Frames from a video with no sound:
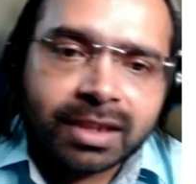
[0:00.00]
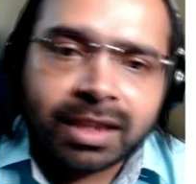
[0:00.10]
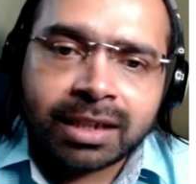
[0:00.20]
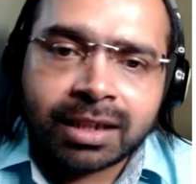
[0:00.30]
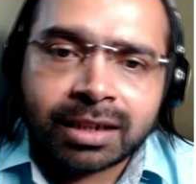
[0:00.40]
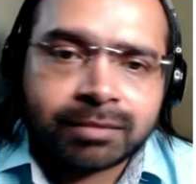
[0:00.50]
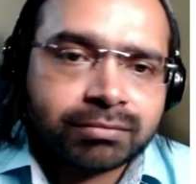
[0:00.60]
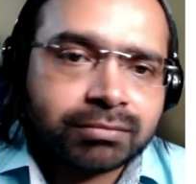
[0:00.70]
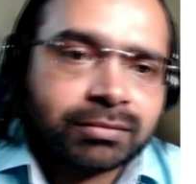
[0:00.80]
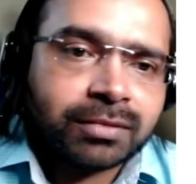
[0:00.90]
uh,
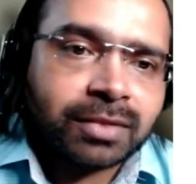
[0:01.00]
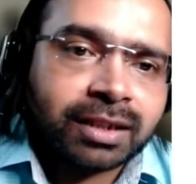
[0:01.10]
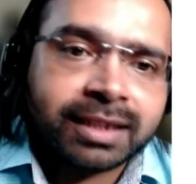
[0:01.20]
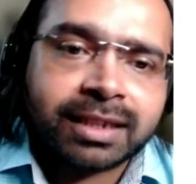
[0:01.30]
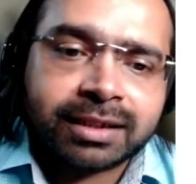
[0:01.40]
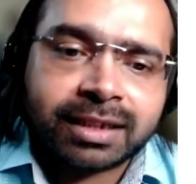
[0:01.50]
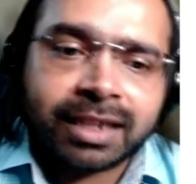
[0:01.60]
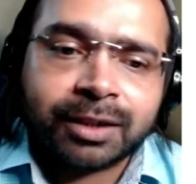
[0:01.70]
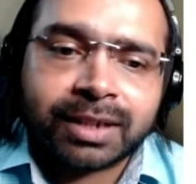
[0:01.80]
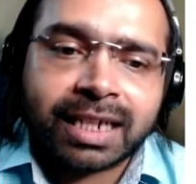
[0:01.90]
results,
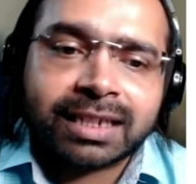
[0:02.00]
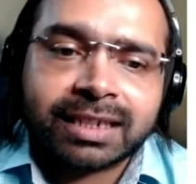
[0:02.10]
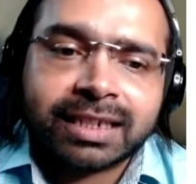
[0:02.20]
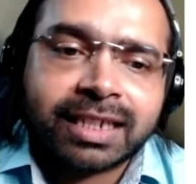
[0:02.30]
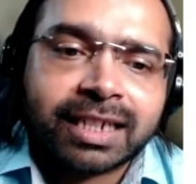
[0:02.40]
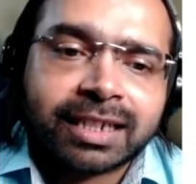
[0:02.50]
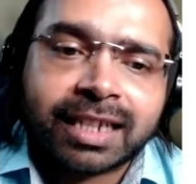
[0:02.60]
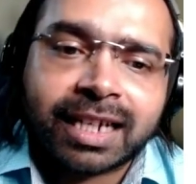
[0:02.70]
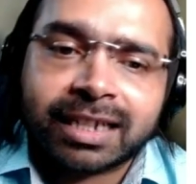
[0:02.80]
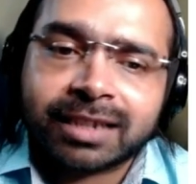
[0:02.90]
and you can see here
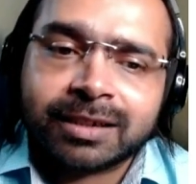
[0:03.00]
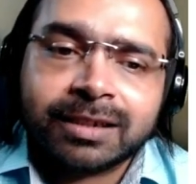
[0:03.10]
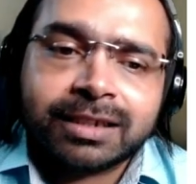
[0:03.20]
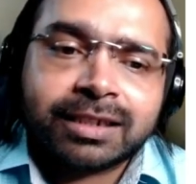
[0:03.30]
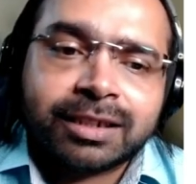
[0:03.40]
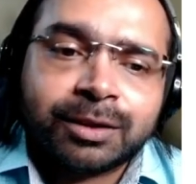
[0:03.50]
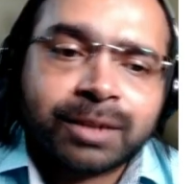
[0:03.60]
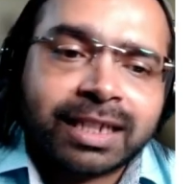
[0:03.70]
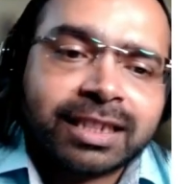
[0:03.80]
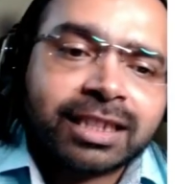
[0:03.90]
that you
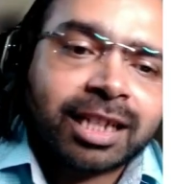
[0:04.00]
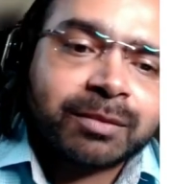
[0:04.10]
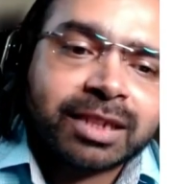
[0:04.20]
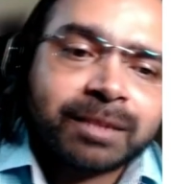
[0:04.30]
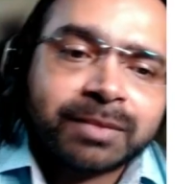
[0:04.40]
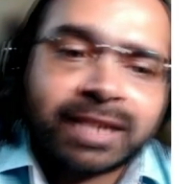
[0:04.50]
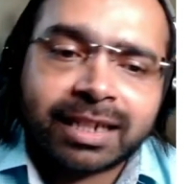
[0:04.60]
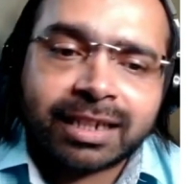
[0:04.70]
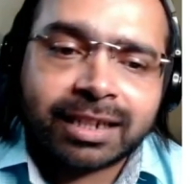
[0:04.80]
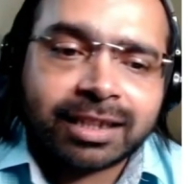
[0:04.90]
can see thumbs ups
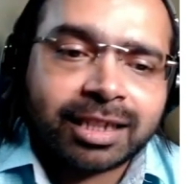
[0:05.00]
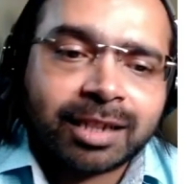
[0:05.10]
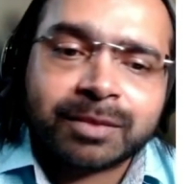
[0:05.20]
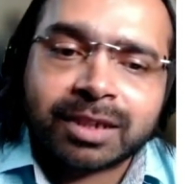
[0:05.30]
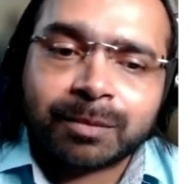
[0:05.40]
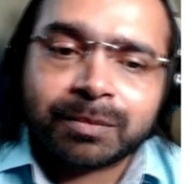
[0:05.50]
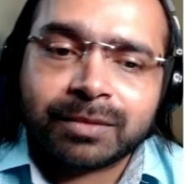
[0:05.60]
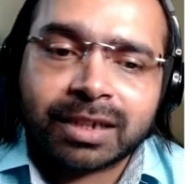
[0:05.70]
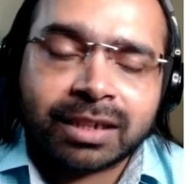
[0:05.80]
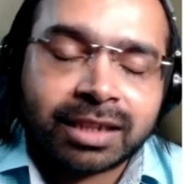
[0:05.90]
and thumbs up,
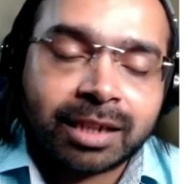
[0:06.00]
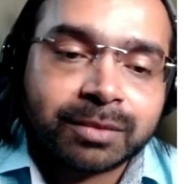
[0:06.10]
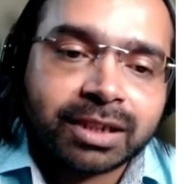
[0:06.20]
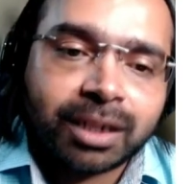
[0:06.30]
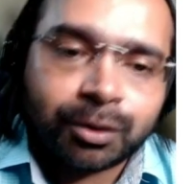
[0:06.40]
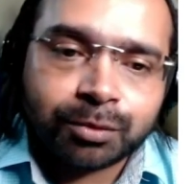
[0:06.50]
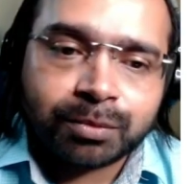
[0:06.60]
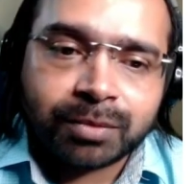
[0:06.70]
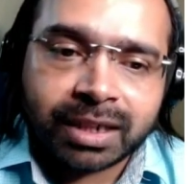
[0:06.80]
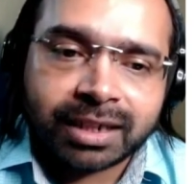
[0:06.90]
thumbs
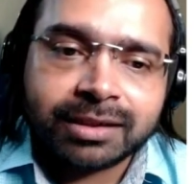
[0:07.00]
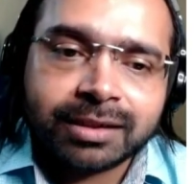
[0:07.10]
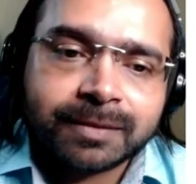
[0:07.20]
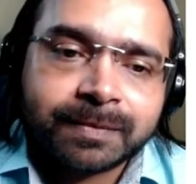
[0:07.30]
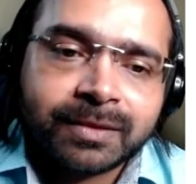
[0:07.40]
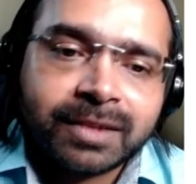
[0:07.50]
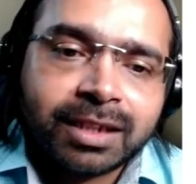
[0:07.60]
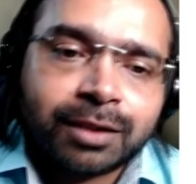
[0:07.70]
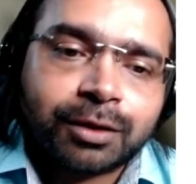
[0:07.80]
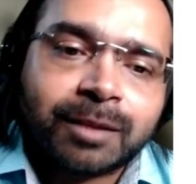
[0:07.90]
down buttons.
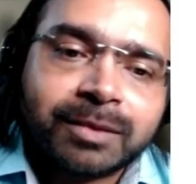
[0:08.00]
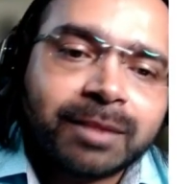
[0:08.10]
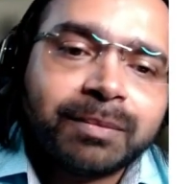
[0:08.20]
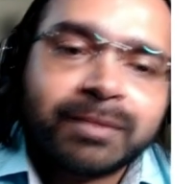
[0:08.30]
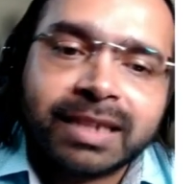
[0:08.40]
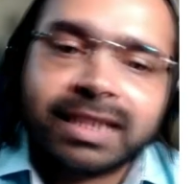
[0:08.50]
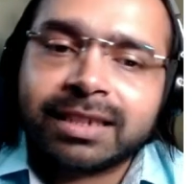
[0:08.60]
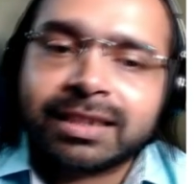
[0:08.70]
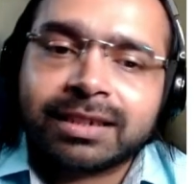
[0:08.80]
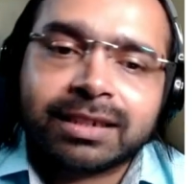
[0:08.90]
So thumbs up
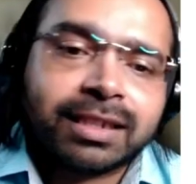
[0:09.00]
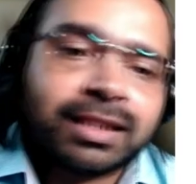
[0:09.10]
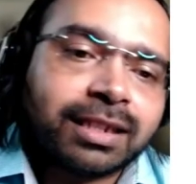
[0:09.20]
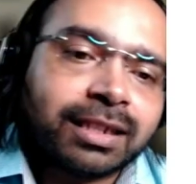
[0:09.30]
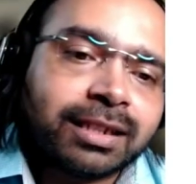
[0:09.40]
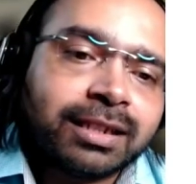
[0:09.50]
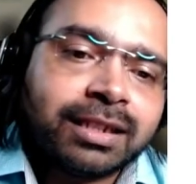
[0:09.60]
means that